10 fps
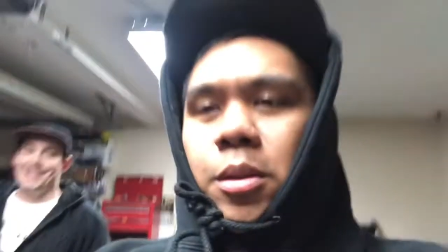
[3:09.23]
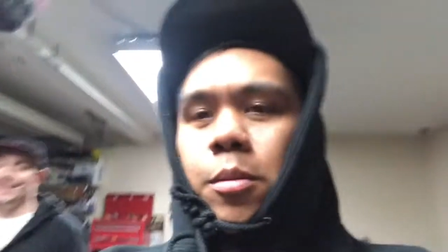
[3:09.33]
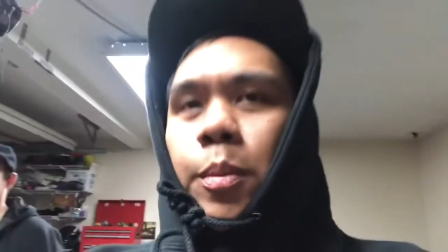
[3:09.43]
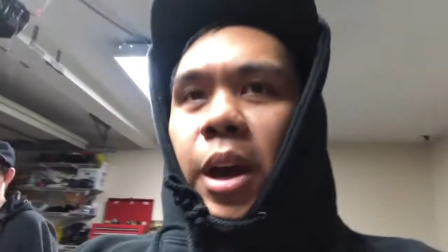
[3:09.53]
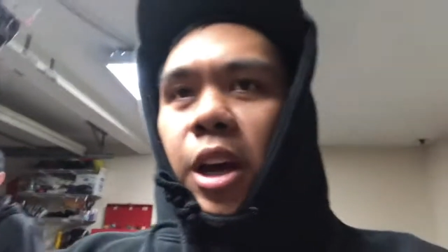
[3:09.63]
to
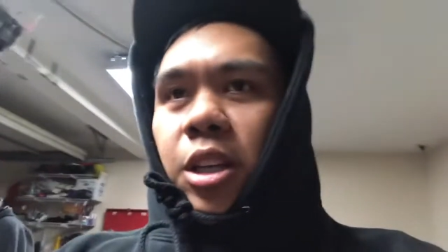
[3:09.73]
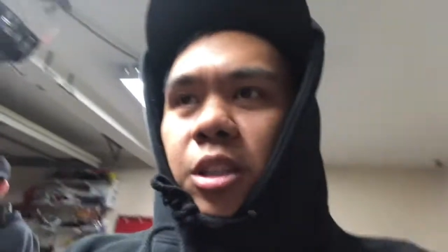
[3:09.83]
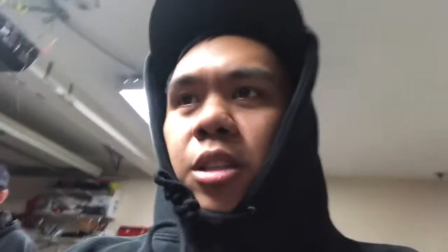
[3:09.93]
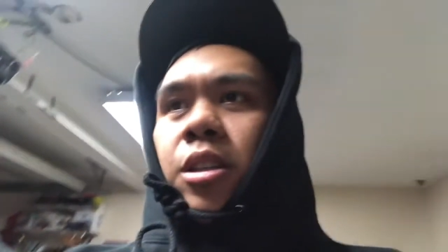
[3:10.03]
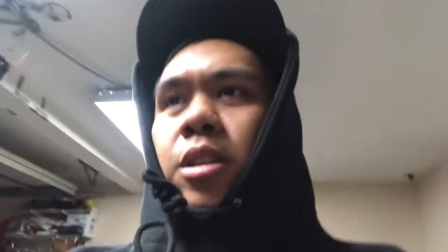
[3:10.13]

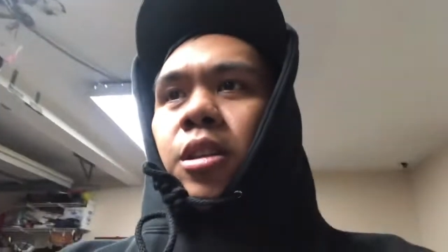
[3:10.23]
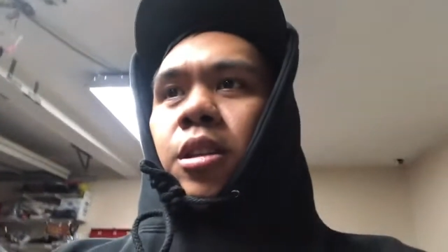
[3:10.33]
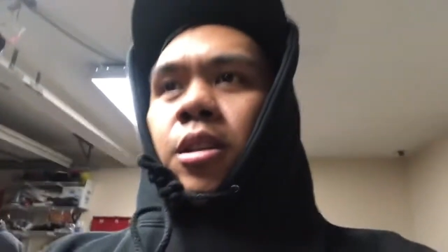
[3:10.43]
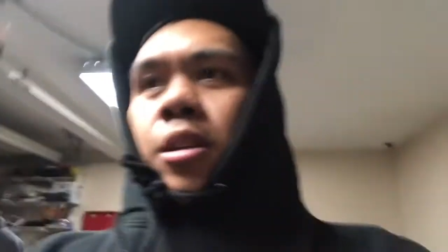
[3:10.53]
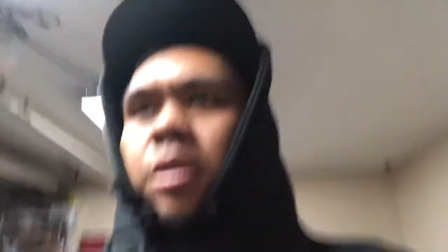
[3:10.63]
bash
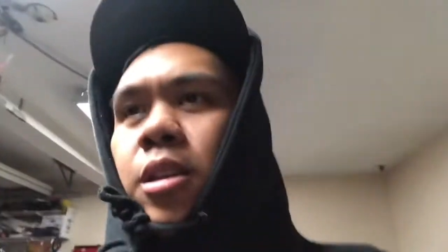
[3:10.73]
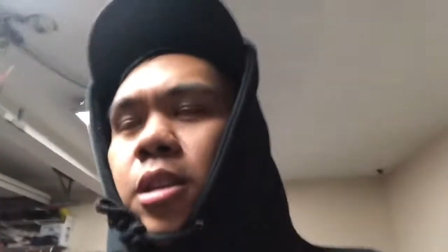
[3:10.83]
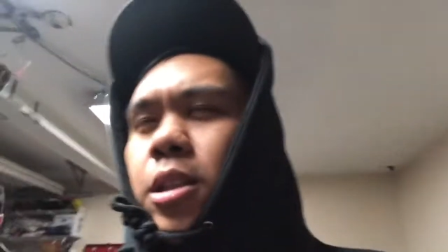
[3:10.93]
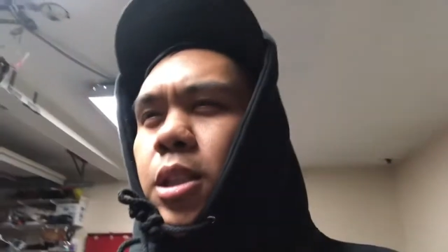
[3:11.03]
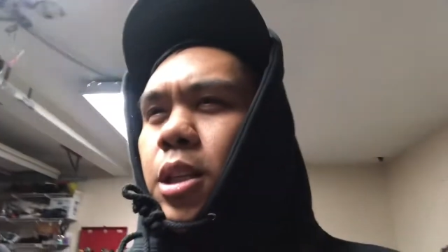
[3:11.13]

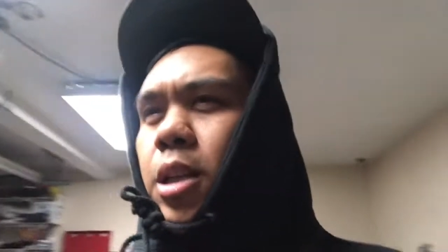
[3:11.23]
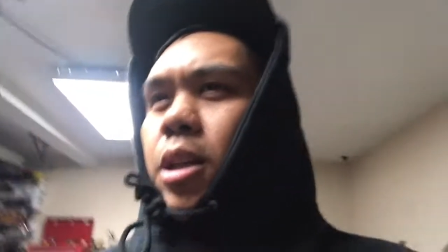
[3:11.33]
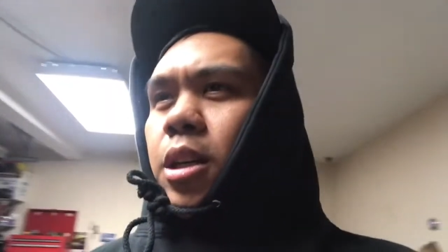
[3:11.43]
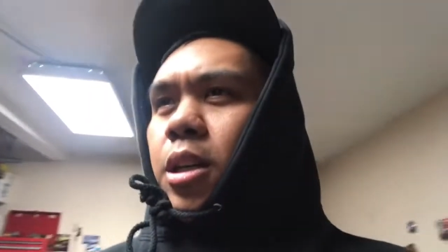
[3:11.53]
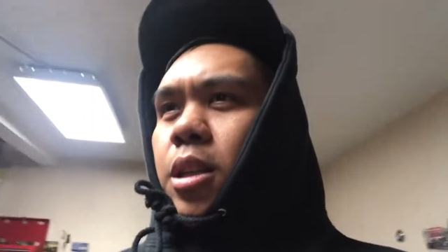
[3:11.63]
his
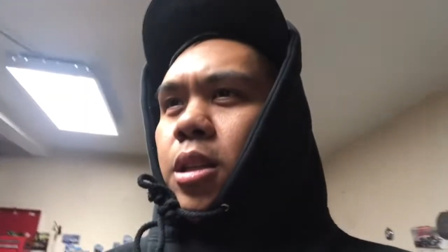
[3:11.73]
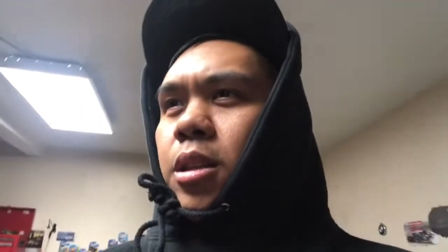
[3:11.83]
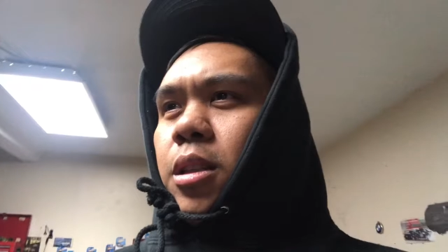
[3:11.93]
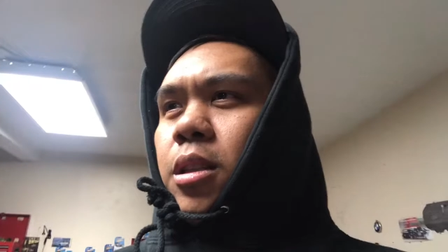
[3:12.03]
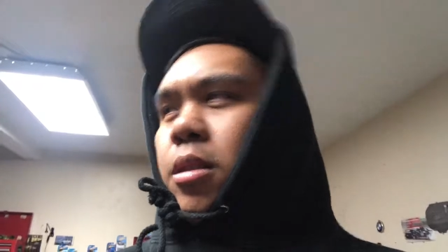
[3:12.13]
uh,
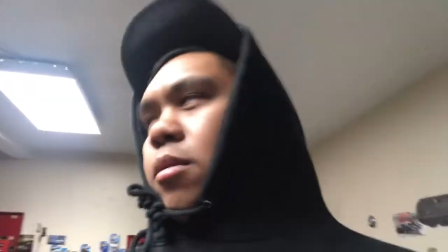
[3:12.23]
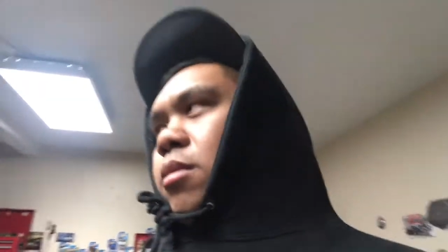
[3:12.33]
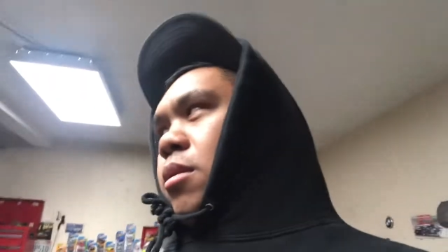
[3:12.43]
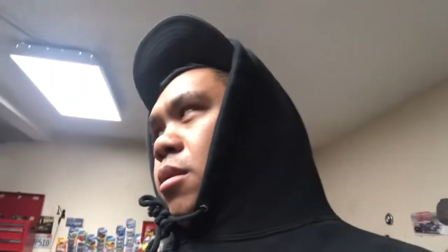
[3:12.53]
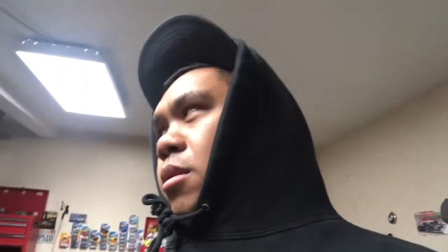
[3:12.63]
like
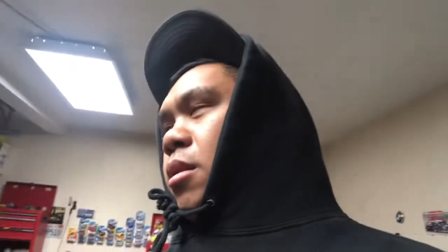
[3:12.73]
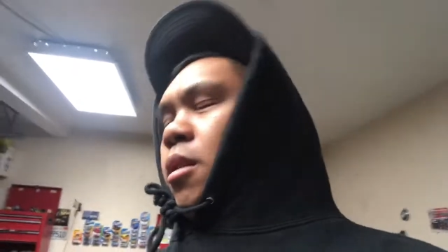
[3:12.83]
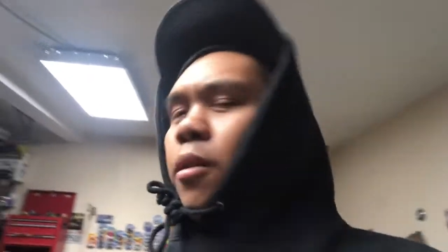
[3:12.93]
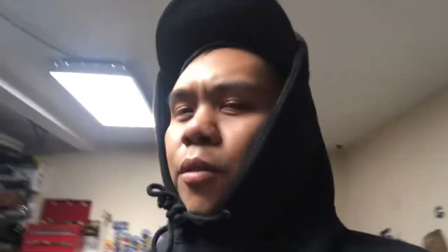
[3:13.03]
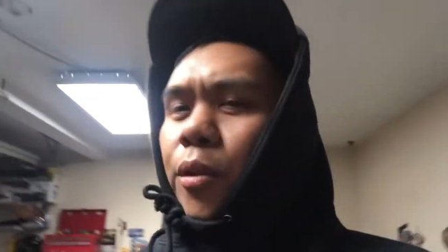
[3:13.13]
frame
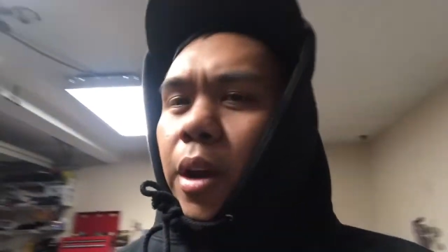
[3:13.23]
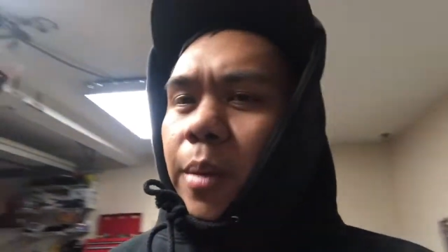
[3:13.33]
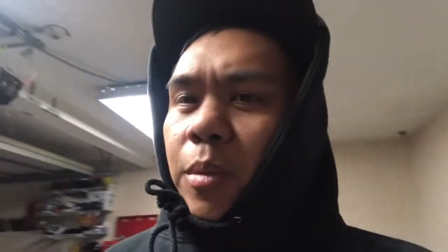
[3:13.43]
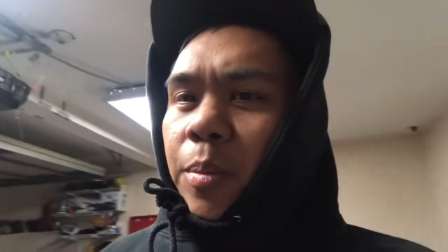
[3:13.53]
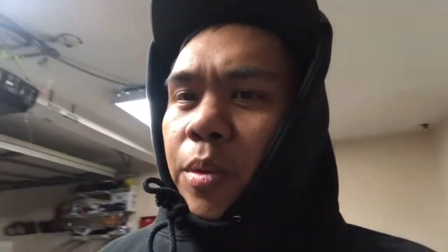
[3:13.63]
frame
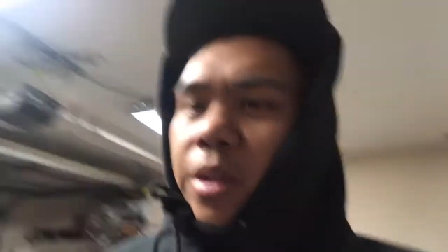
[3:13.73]
to put